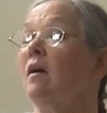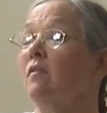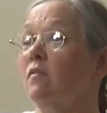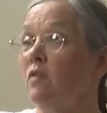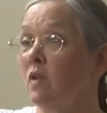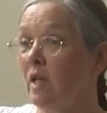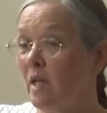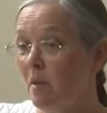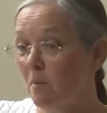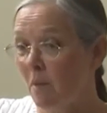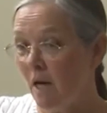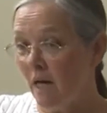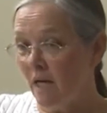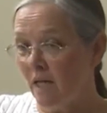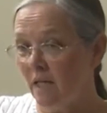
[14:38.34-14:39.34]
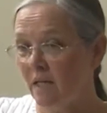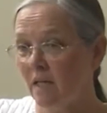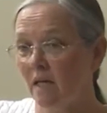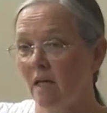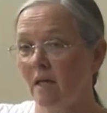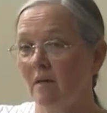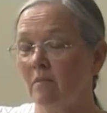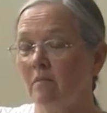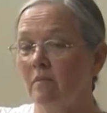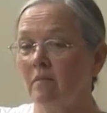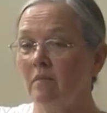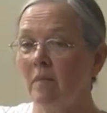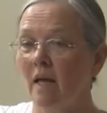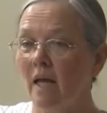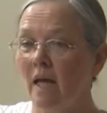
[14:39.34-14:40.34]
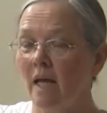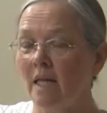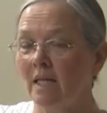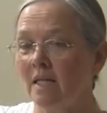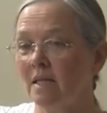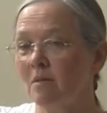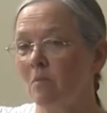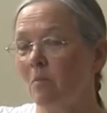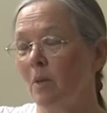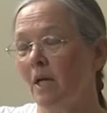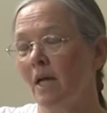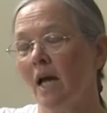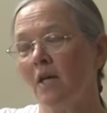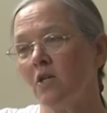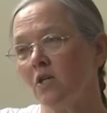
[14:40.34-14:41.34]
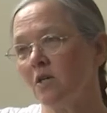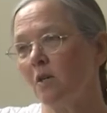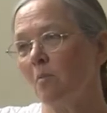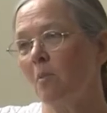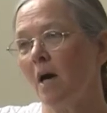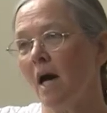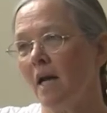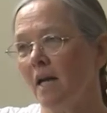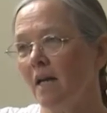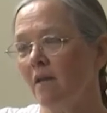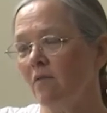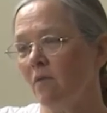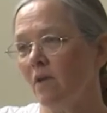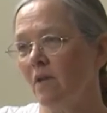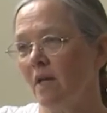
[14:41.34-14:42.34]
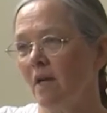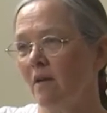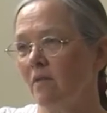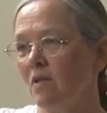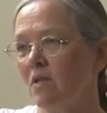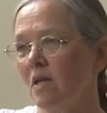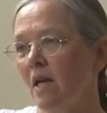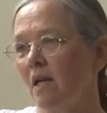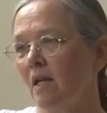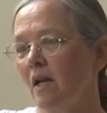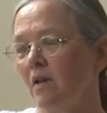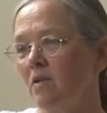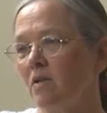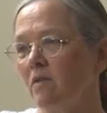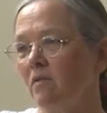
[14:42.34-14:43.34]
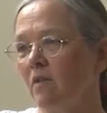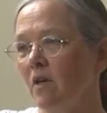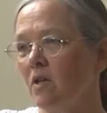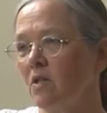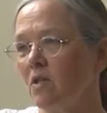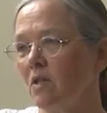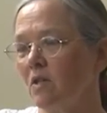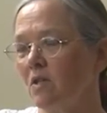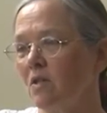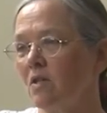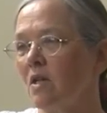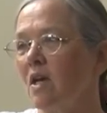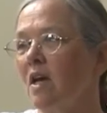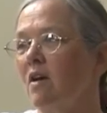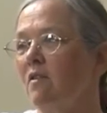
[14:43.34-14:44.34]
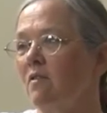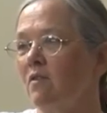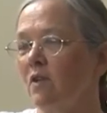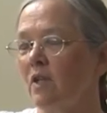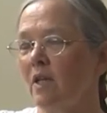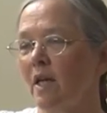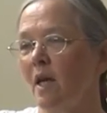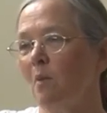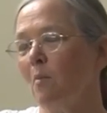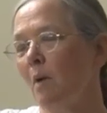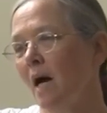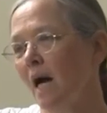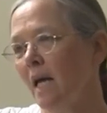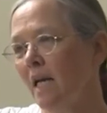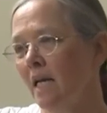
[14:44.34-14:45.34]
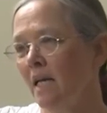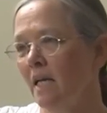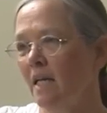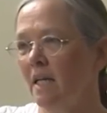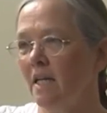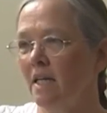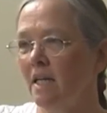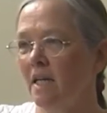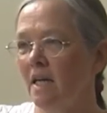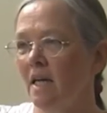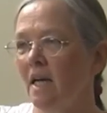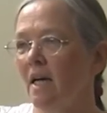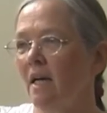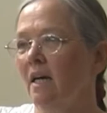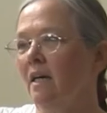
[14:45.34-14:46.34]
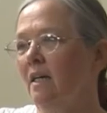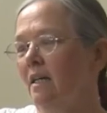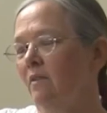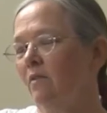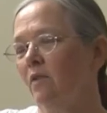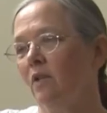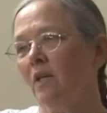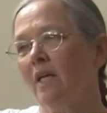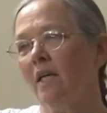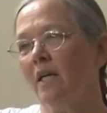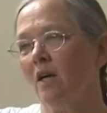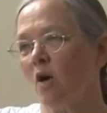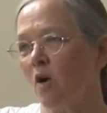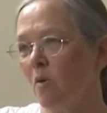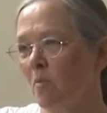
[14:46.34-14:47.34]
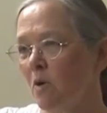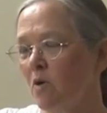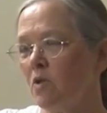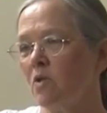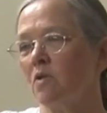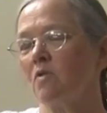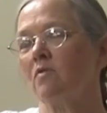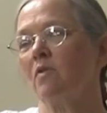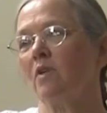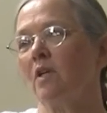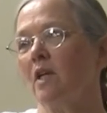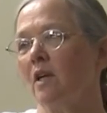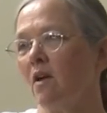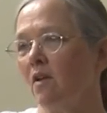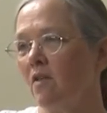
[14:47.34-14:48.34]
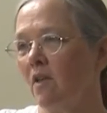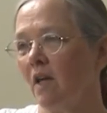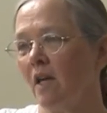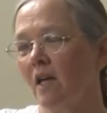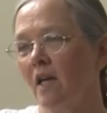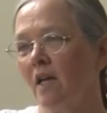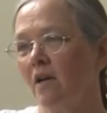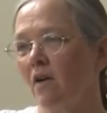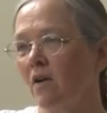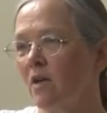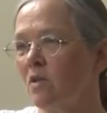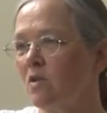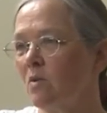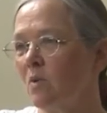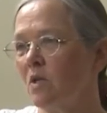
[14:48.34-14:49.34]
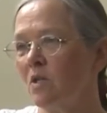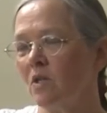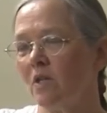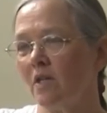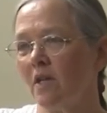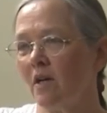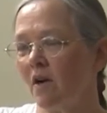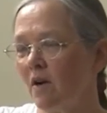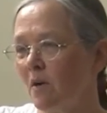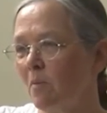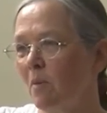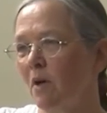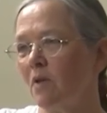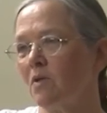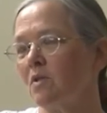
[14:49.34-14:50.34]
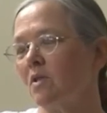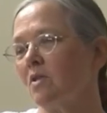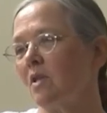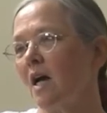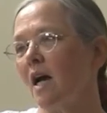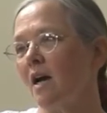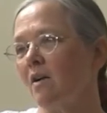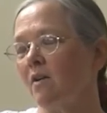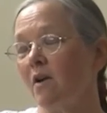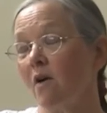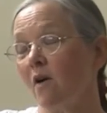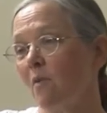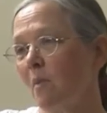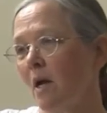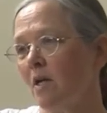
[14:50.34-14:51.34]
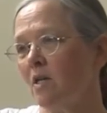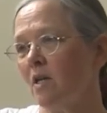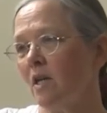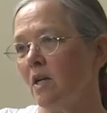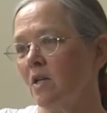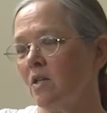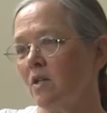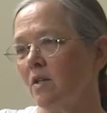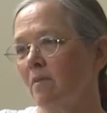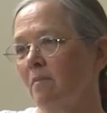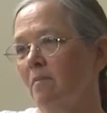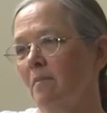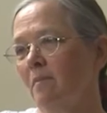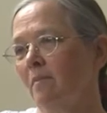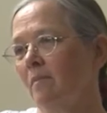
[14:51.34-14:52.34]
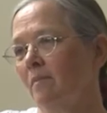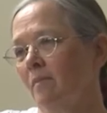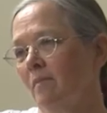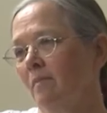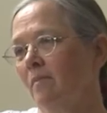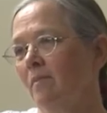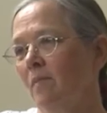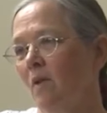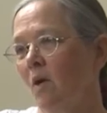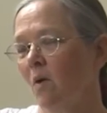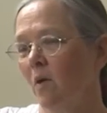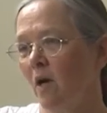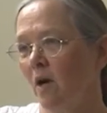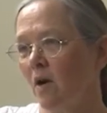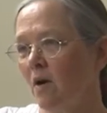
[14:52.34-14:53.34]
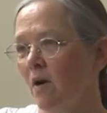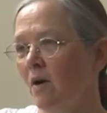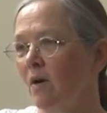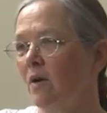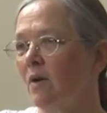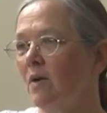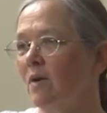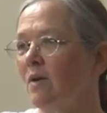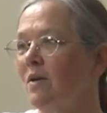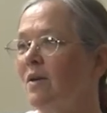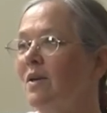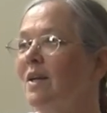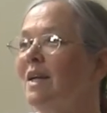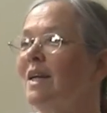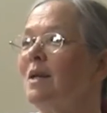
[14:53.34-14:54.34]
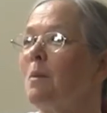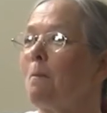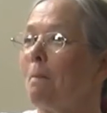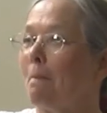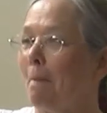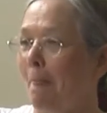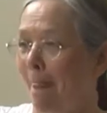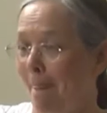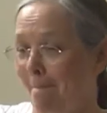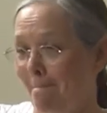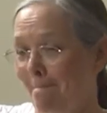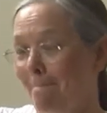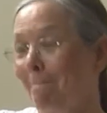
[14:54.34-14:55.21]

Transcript: Fully embodied, yes. But not just embodied if we think of the psychological functions, fully embodied, fully in our emotions, fully in our thinking, in our intuition, in our impulse desire, in our imagination. Knowing you ran through that quickly.